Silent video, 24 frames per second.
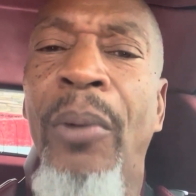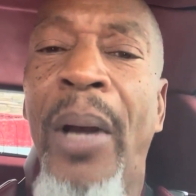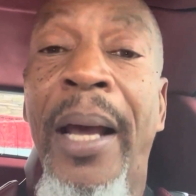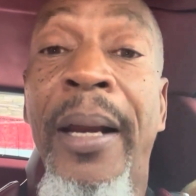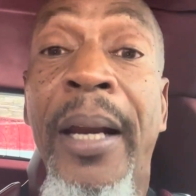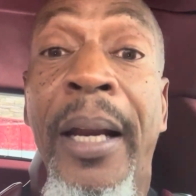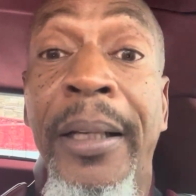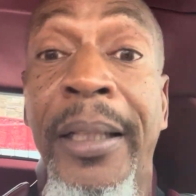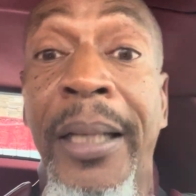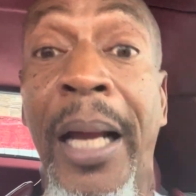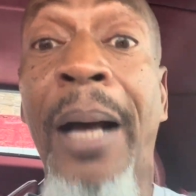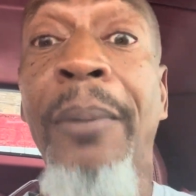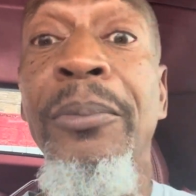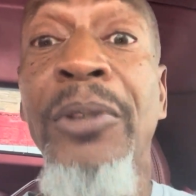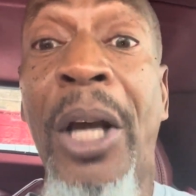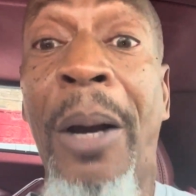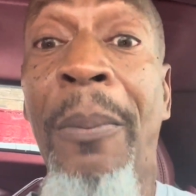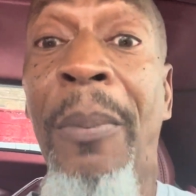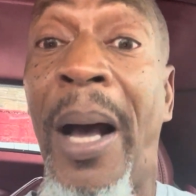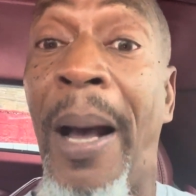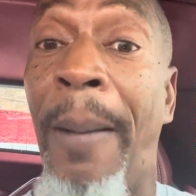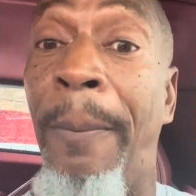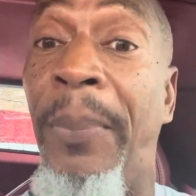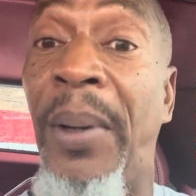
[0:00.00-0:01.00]
And I'm
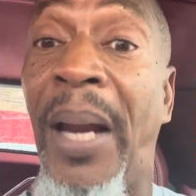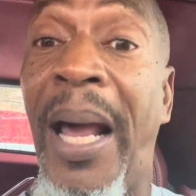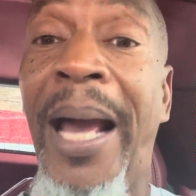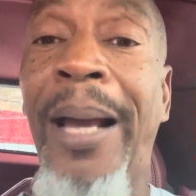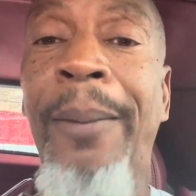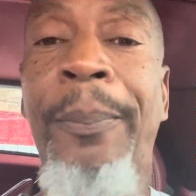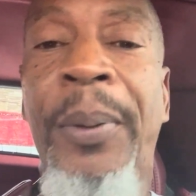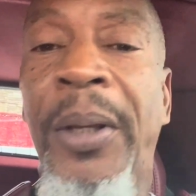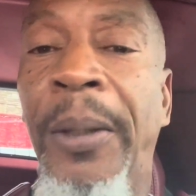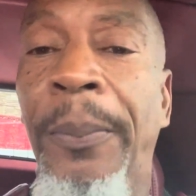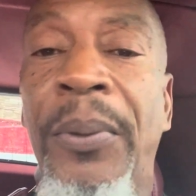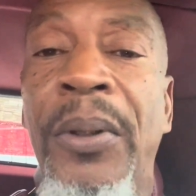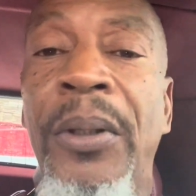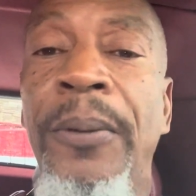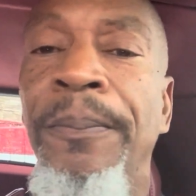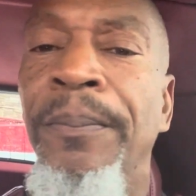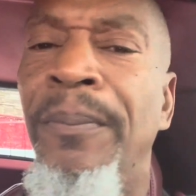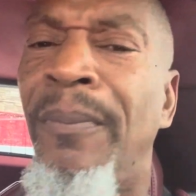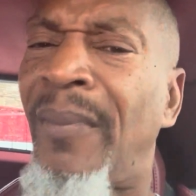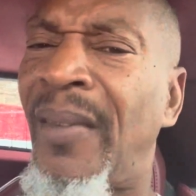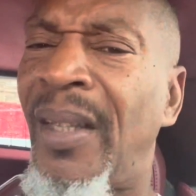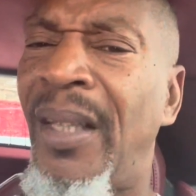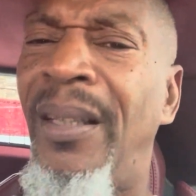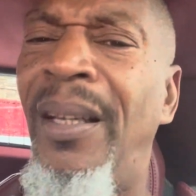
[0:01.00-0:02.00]
talking about black people,
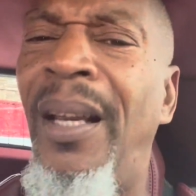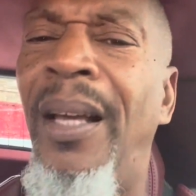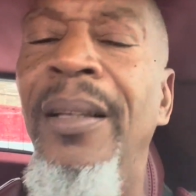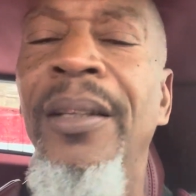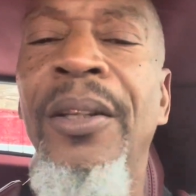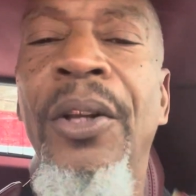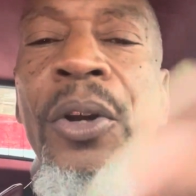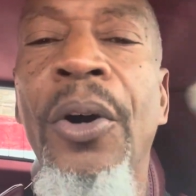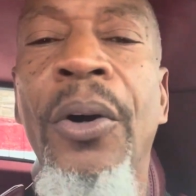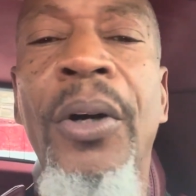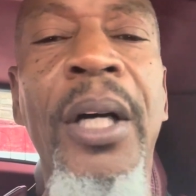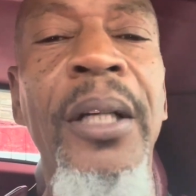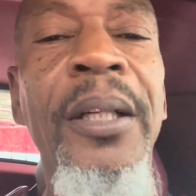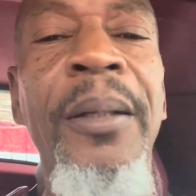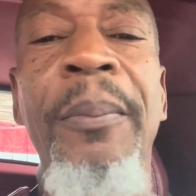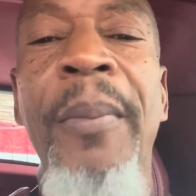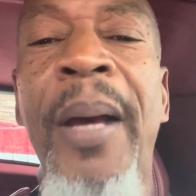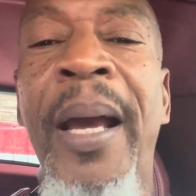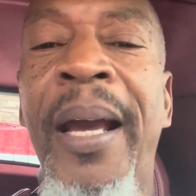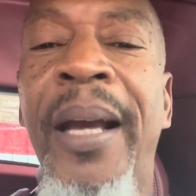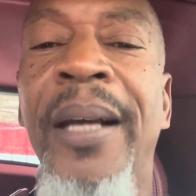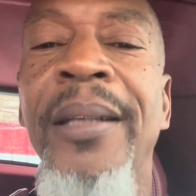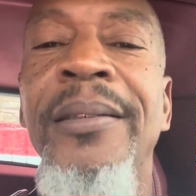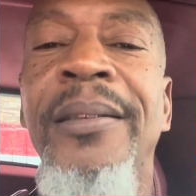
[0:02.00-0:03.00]
you know, because the
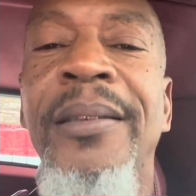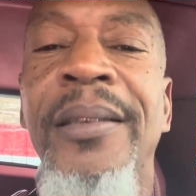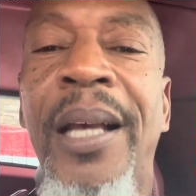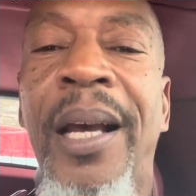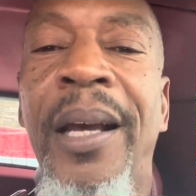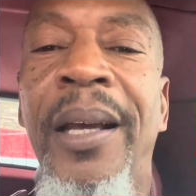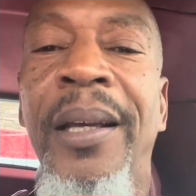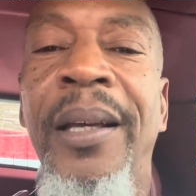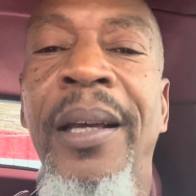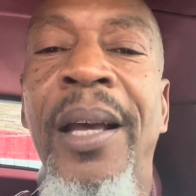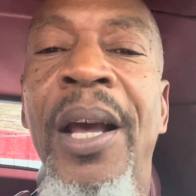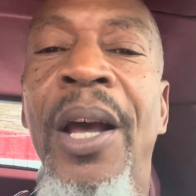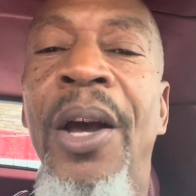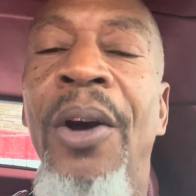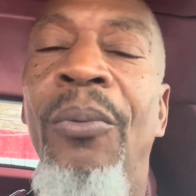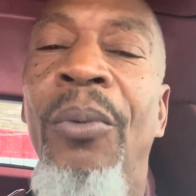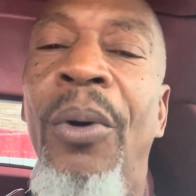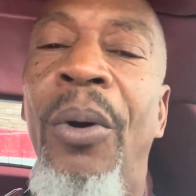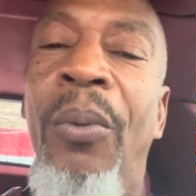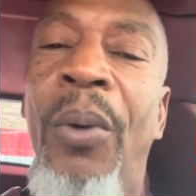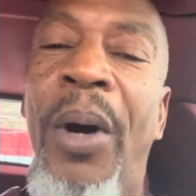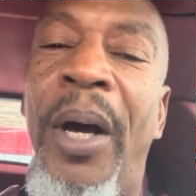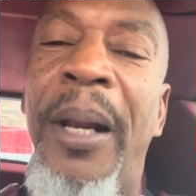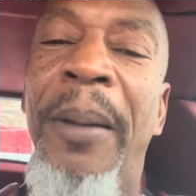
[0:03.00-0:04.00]
man say,
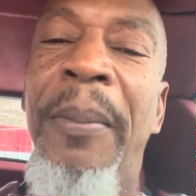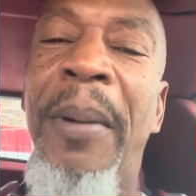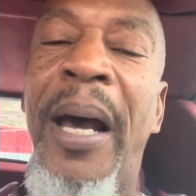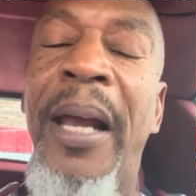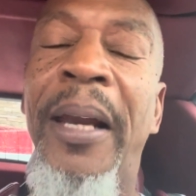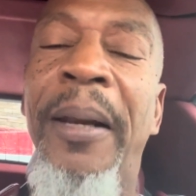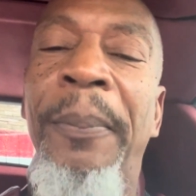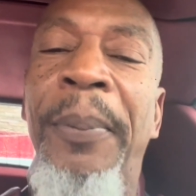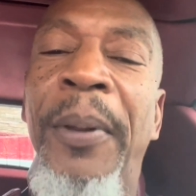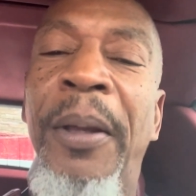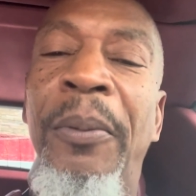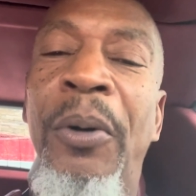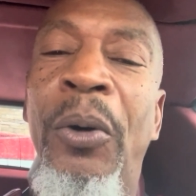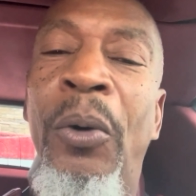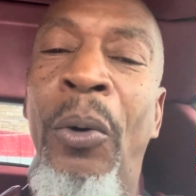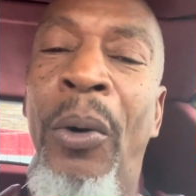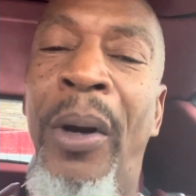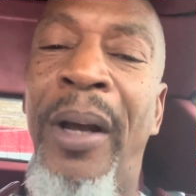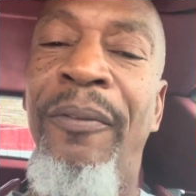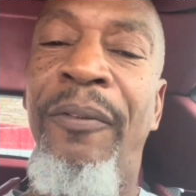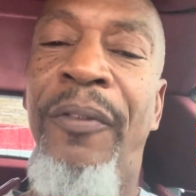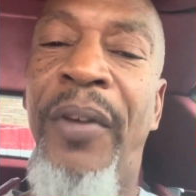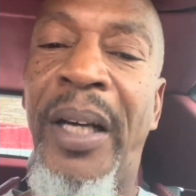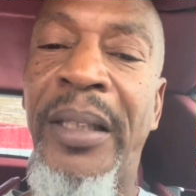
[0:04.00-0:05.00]
well, what about the people who
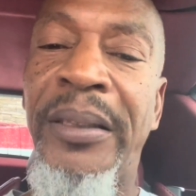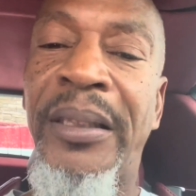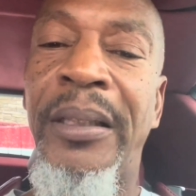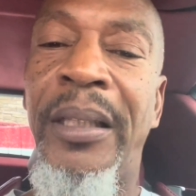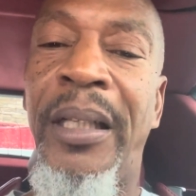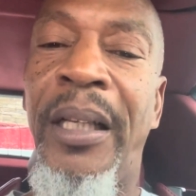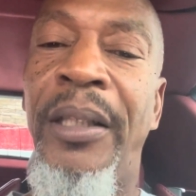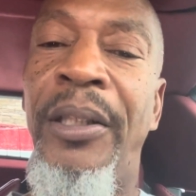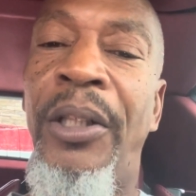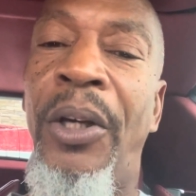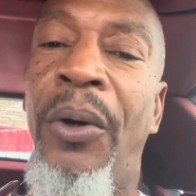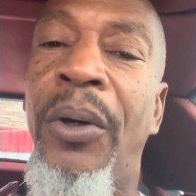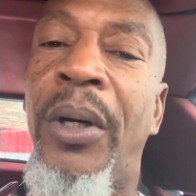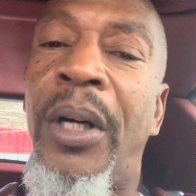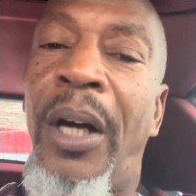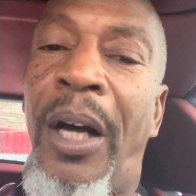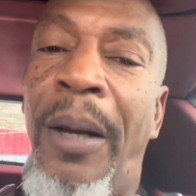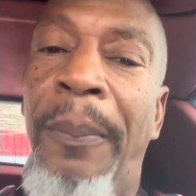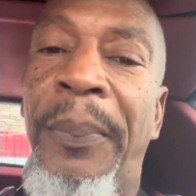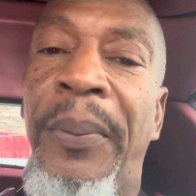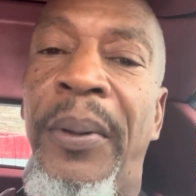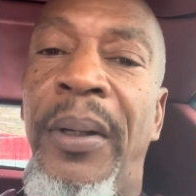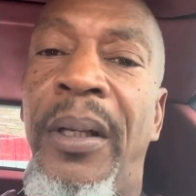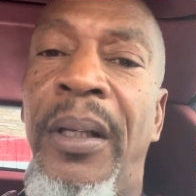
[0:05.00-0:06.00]
invested in your
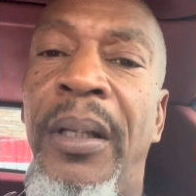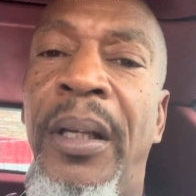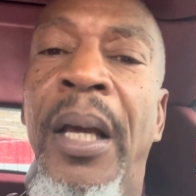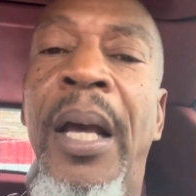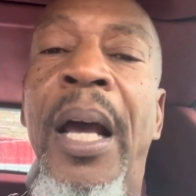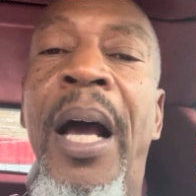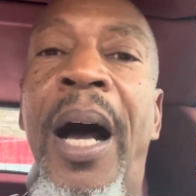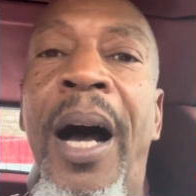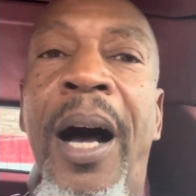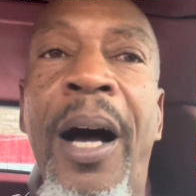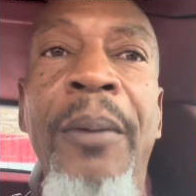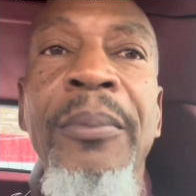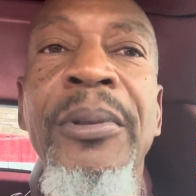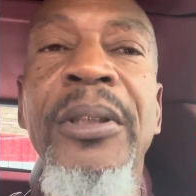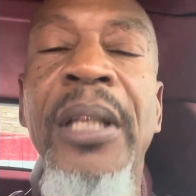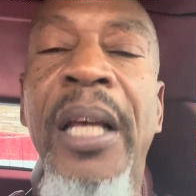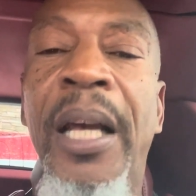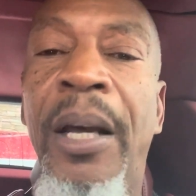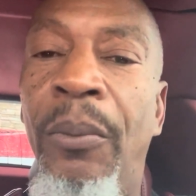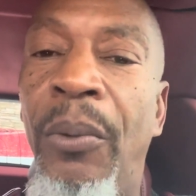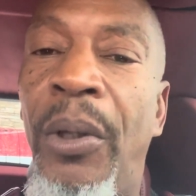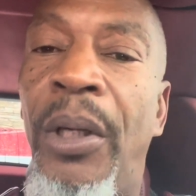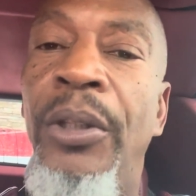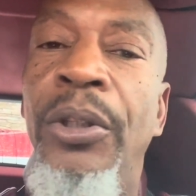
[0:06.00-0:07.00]
company? I'm
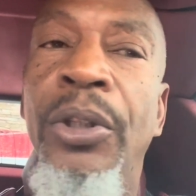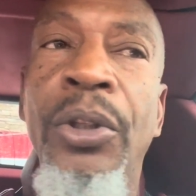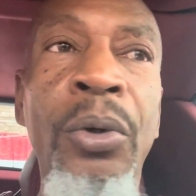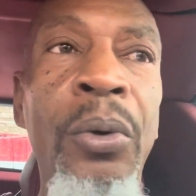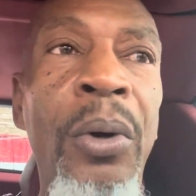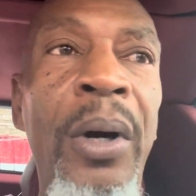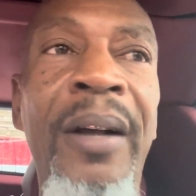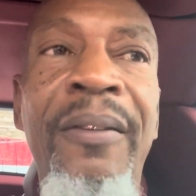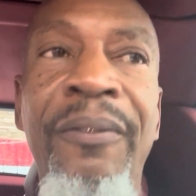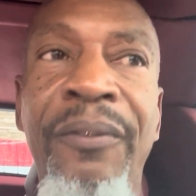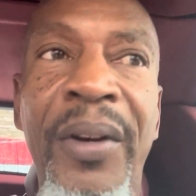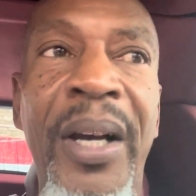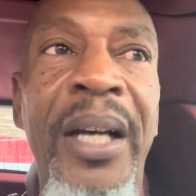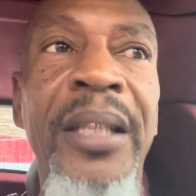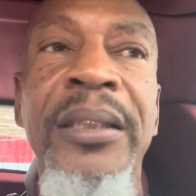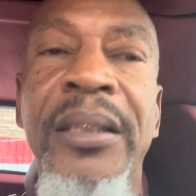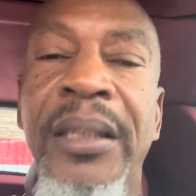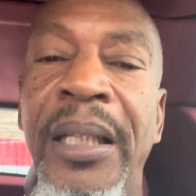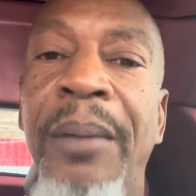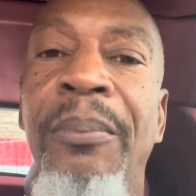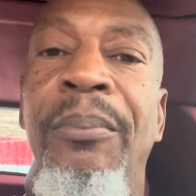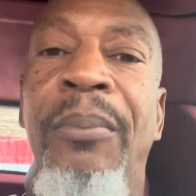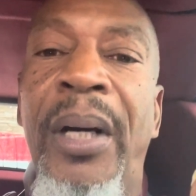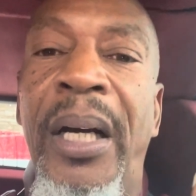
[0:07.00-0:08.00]
saying, well, you
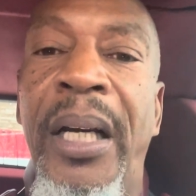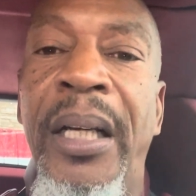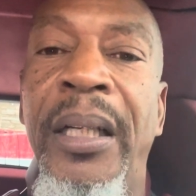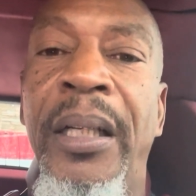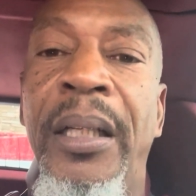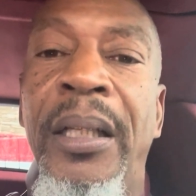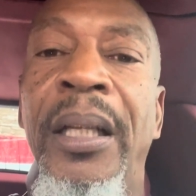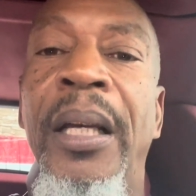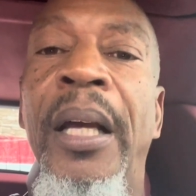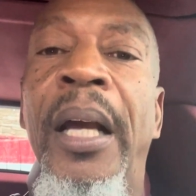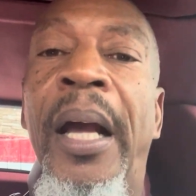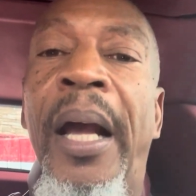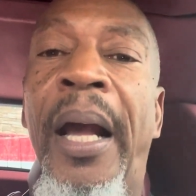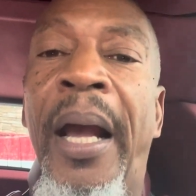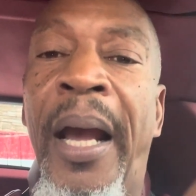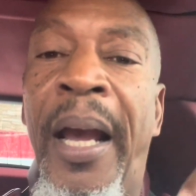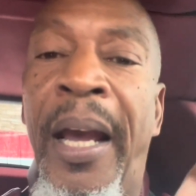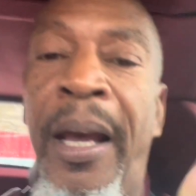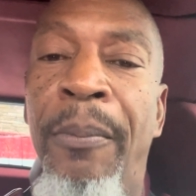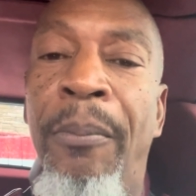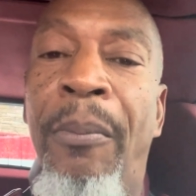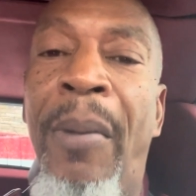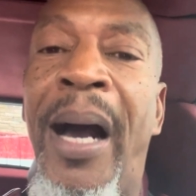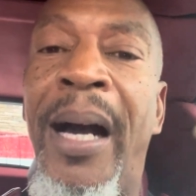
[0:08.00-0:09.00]
invested money
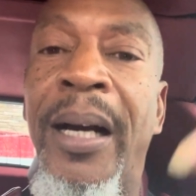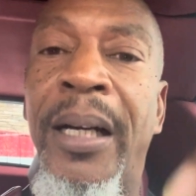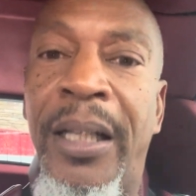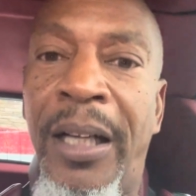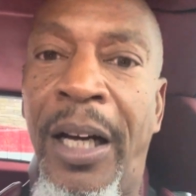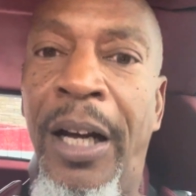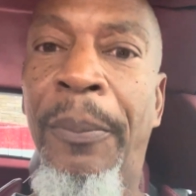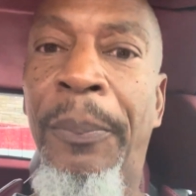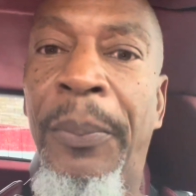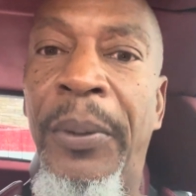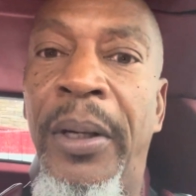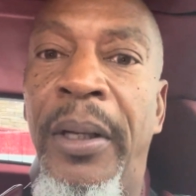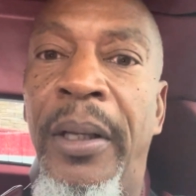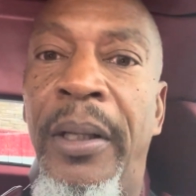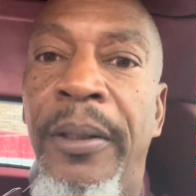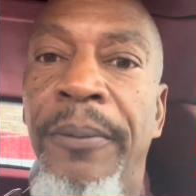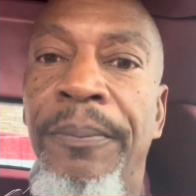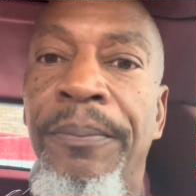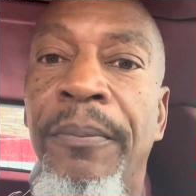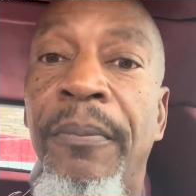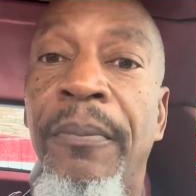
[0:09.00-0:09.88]
in my company.